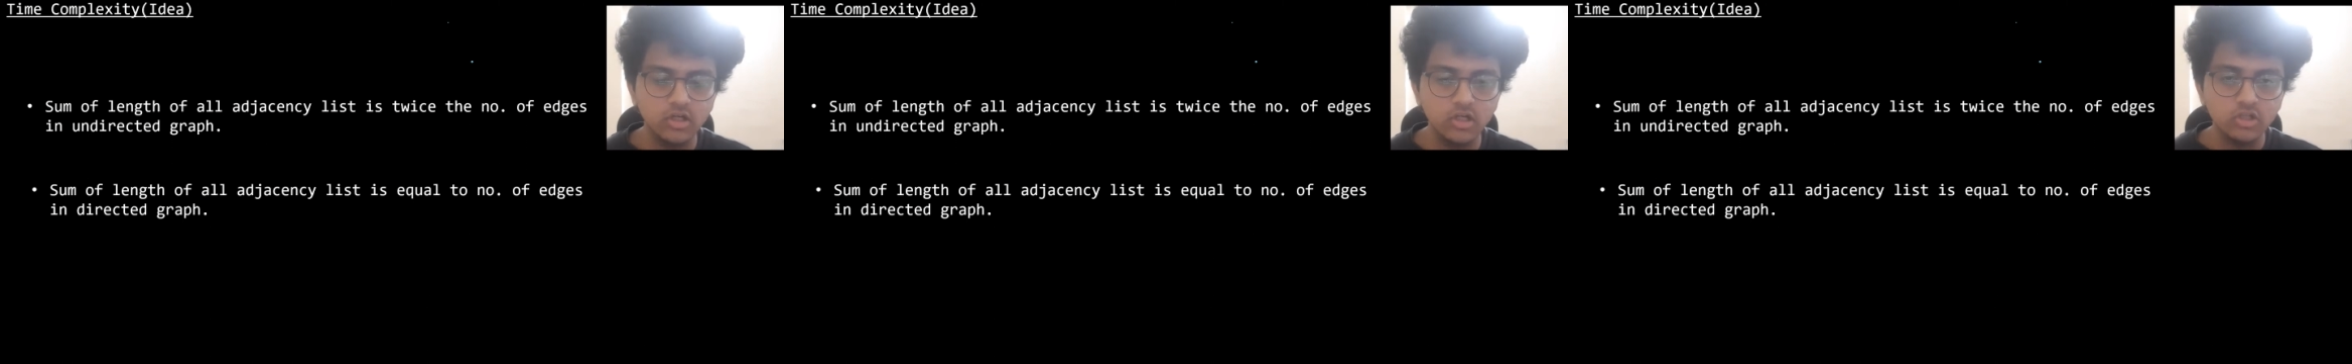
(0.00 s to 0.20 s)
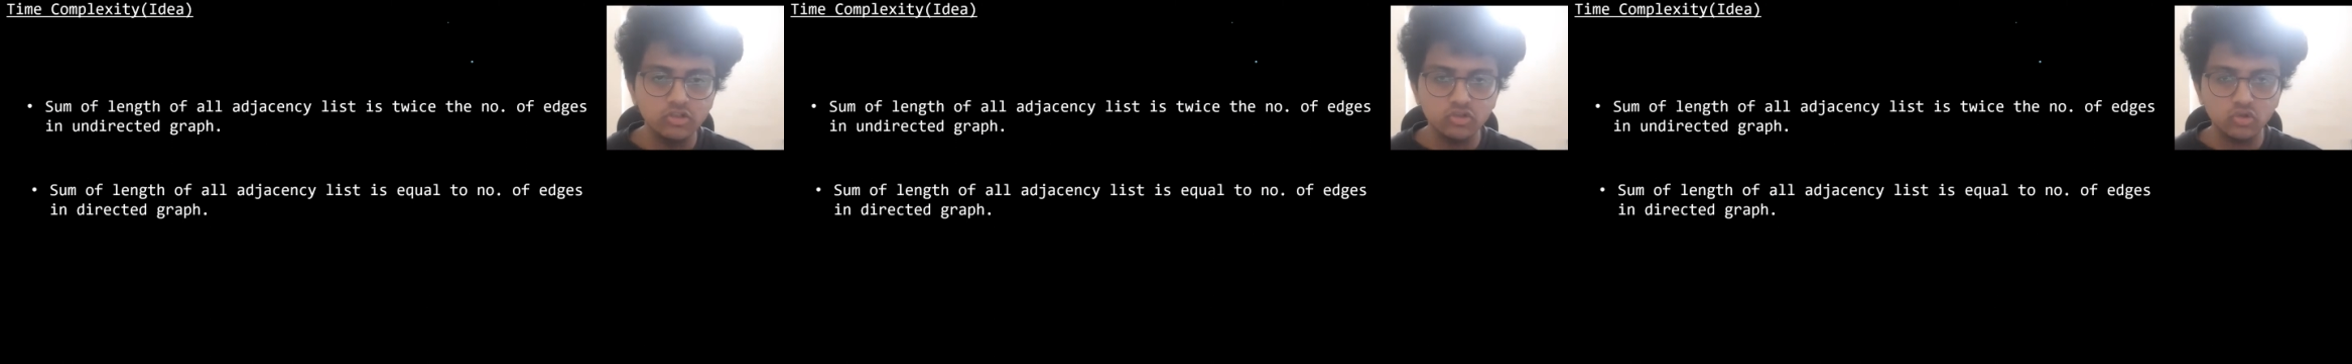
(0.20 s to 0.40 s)

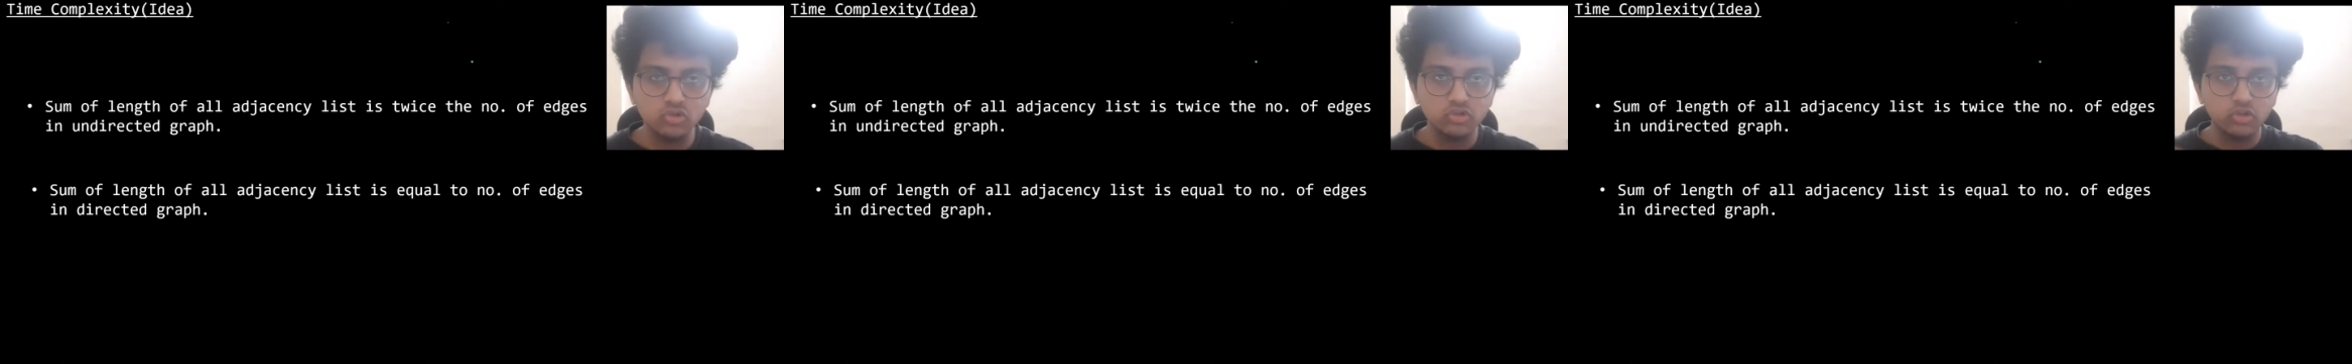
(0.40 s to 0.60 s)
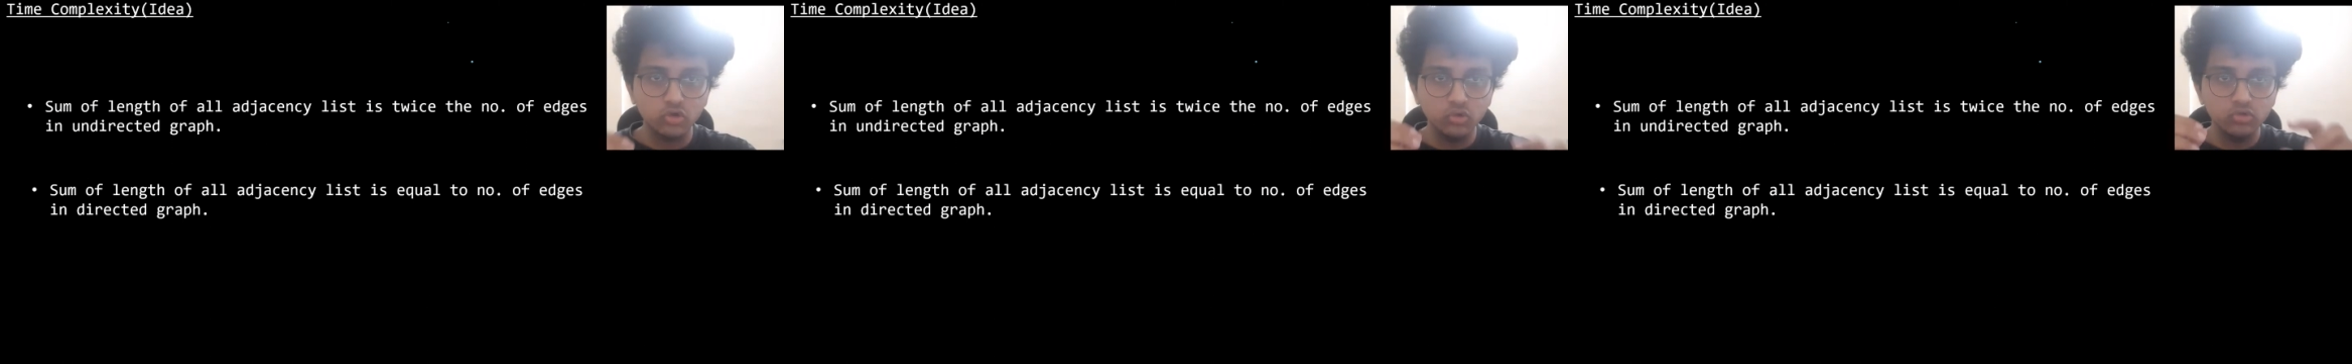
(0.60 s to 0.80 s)
So
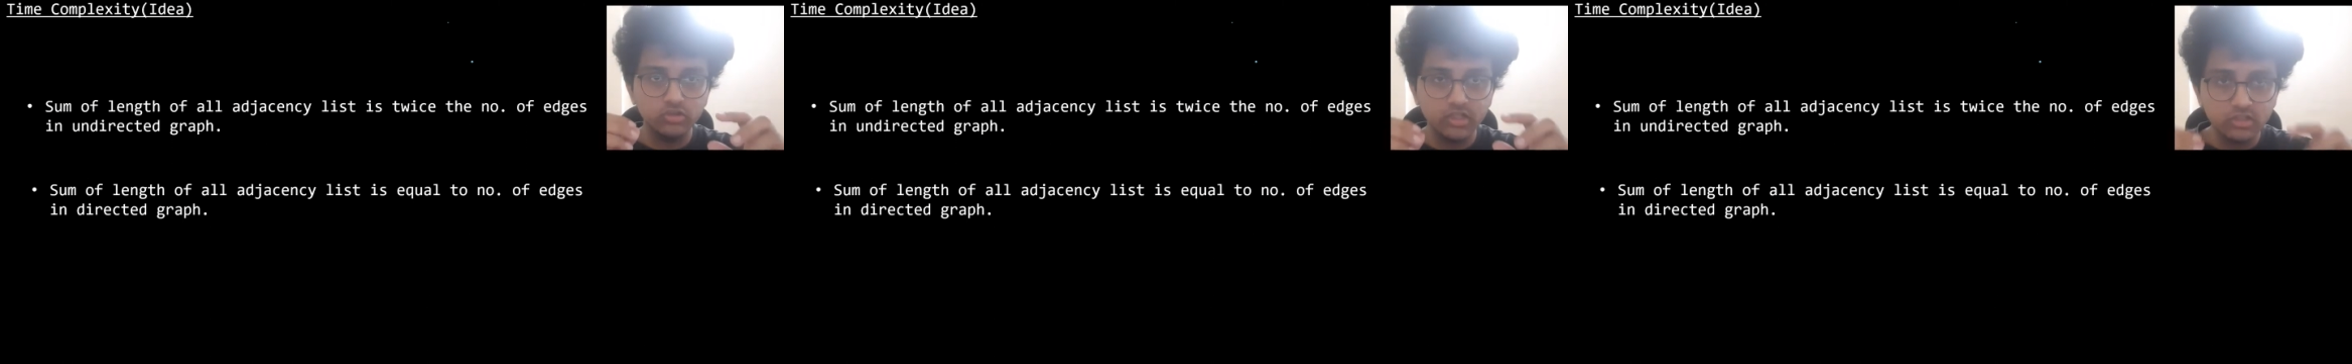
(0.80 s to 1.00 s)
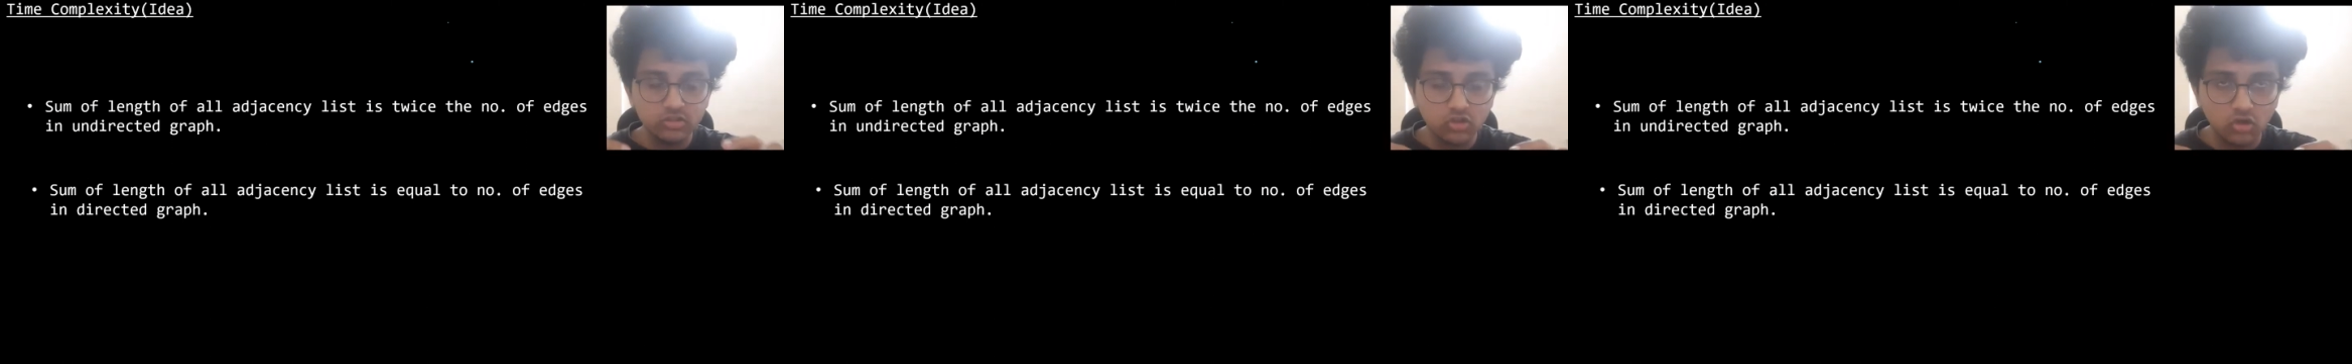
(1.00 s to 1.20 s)
through
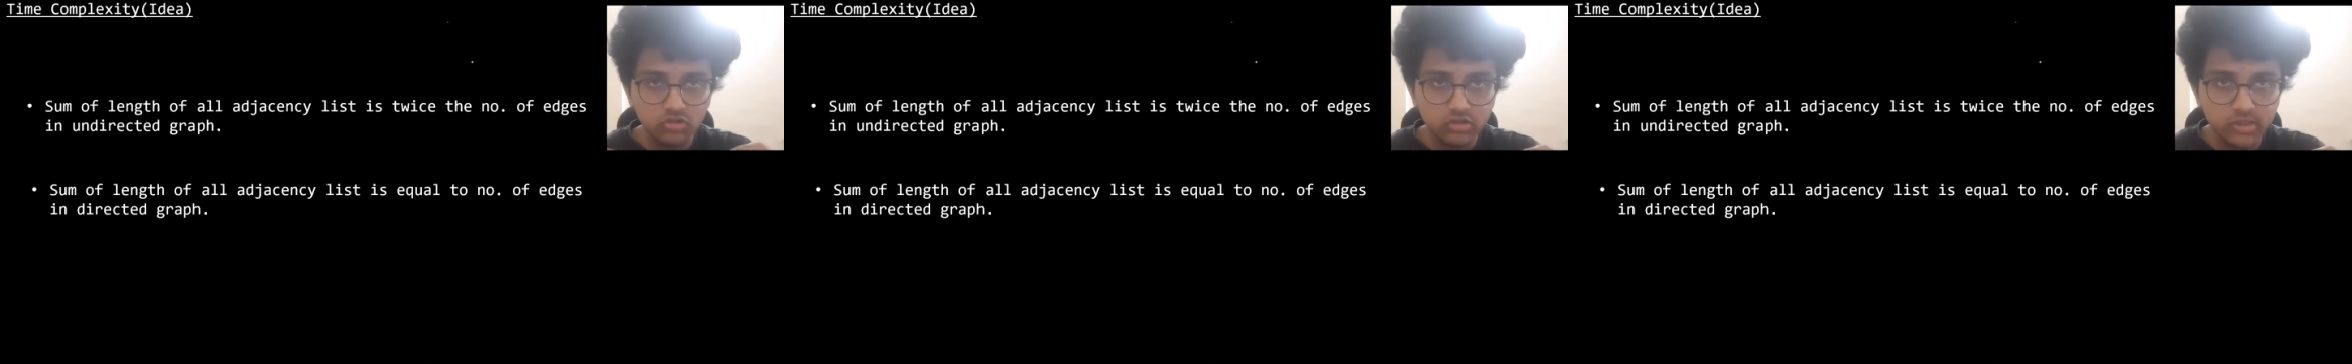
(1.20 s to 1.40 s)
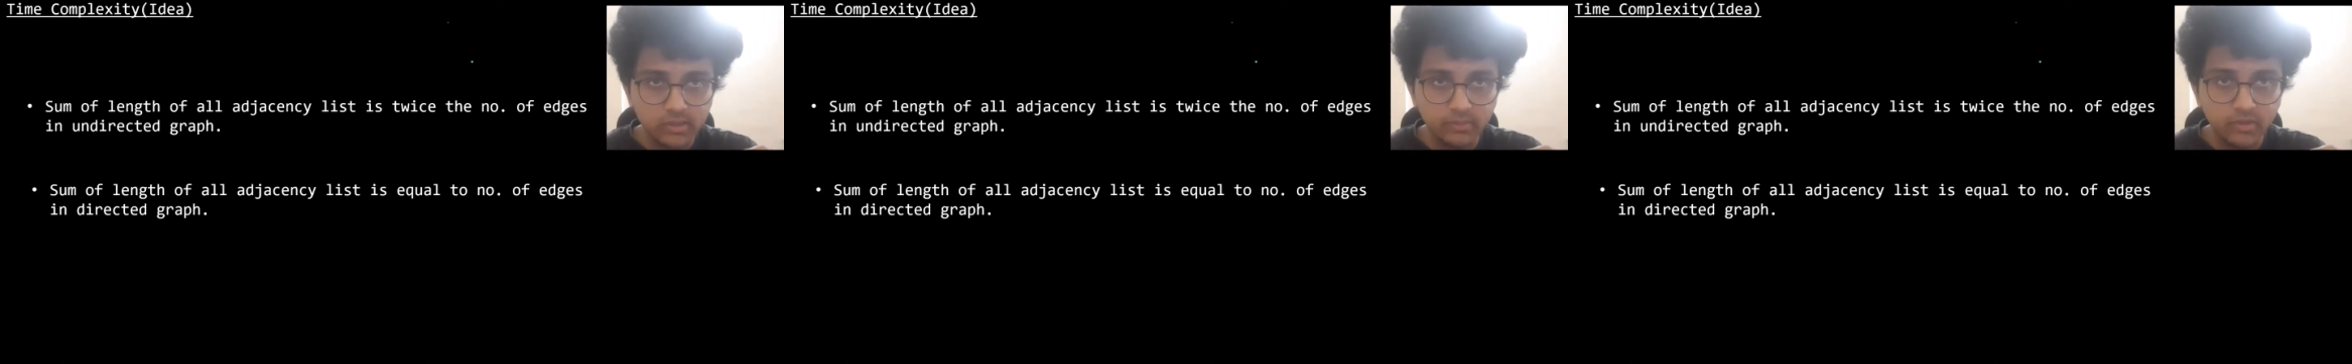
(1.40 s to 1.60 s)
this
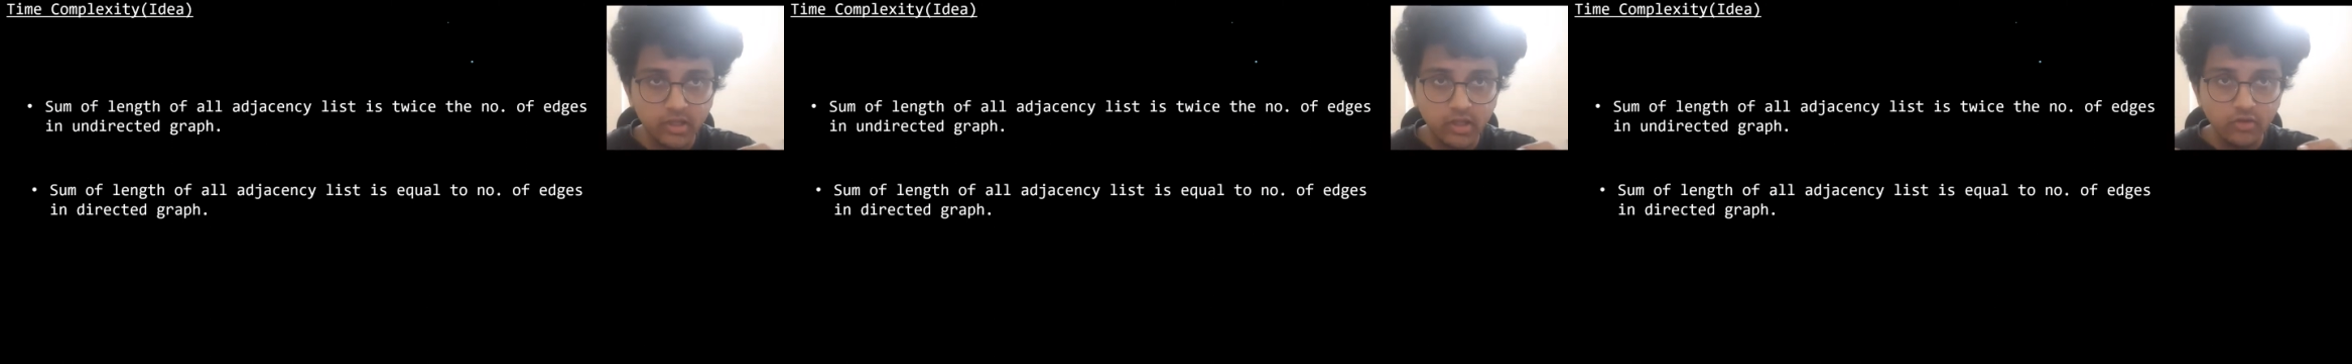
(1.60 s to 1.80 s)
concept,